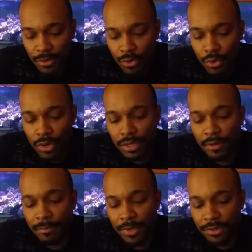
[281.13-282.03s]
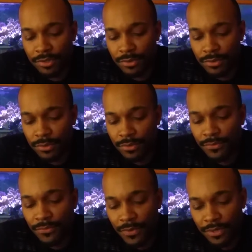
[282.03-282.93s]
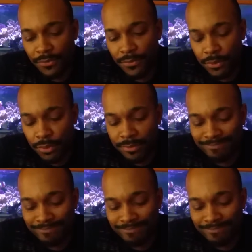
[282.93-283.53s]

or commercial fish food?